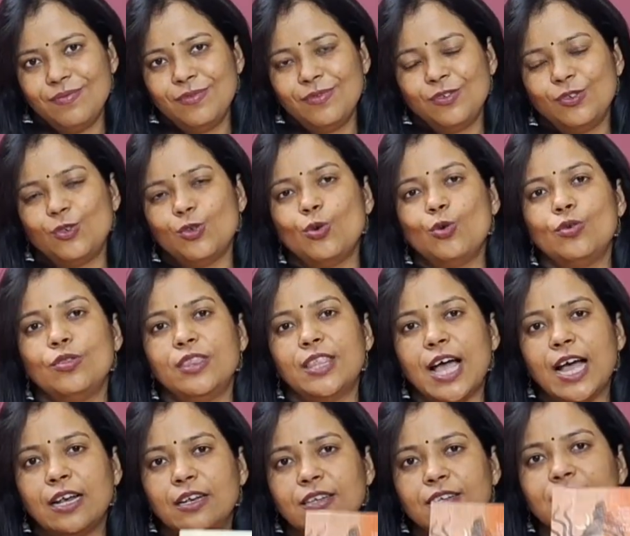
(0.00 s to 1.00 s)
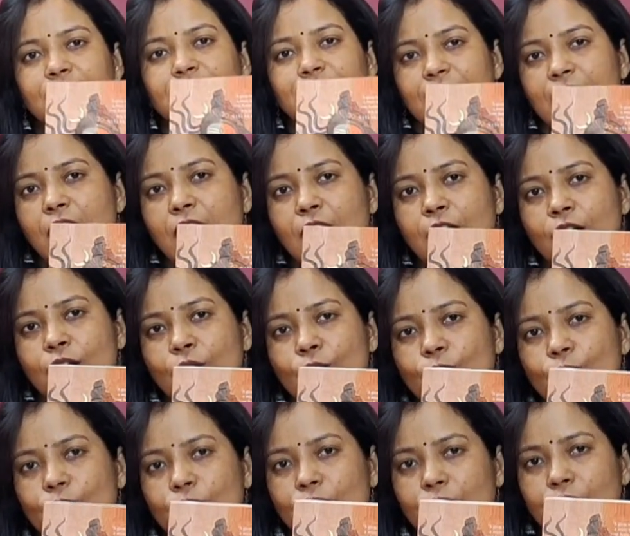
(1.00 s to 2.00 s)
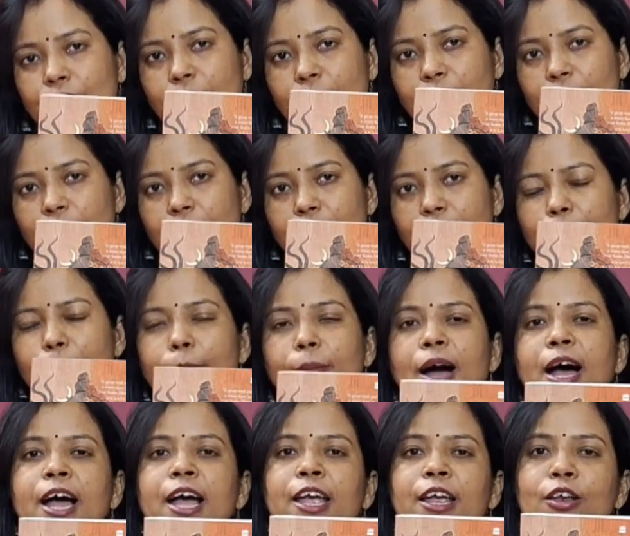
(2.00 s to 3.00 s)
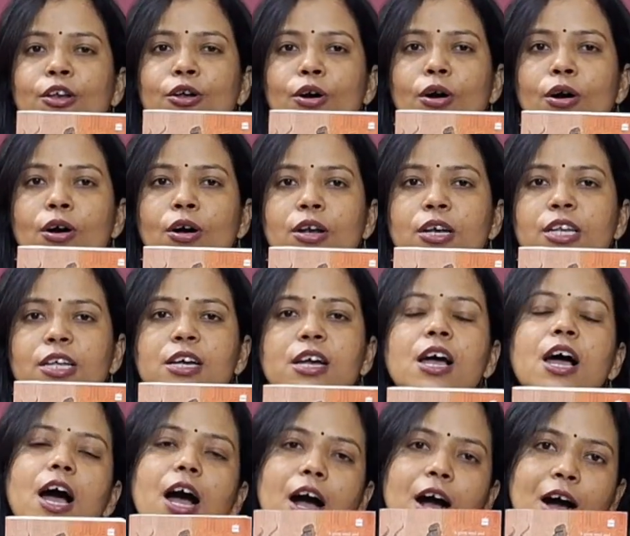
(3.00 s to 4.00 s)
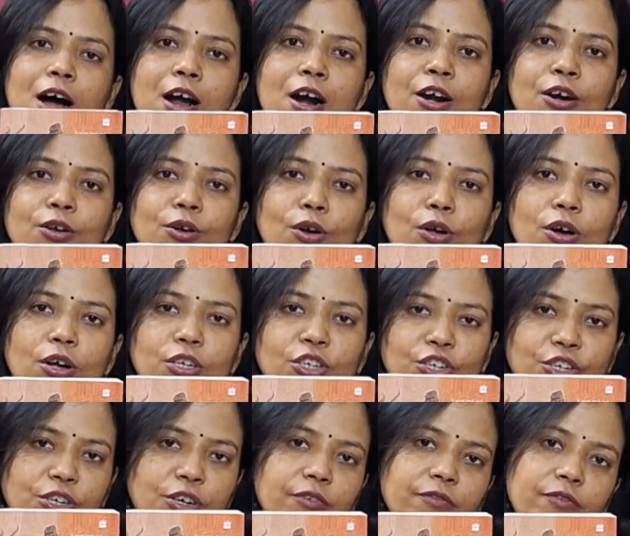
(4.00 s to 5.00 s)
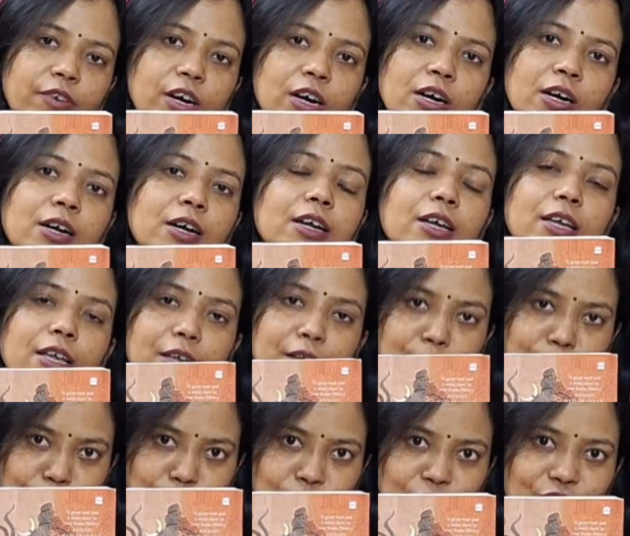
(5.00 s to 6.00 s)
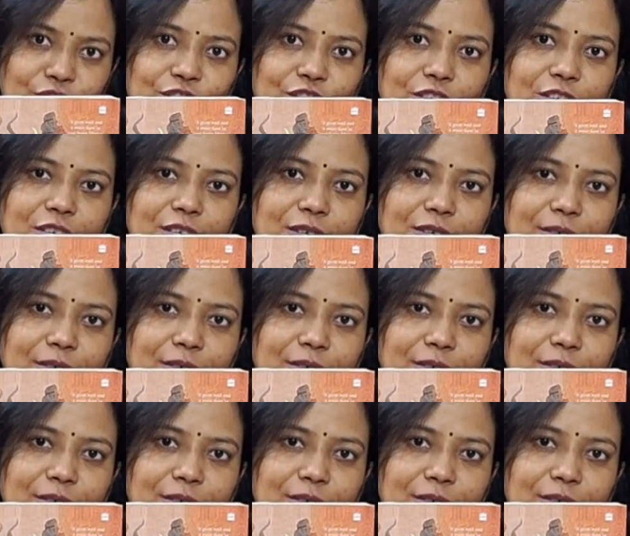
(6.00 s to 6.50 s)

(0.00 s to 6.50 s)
So that is how my Lord, our Lord Shiva, emerged.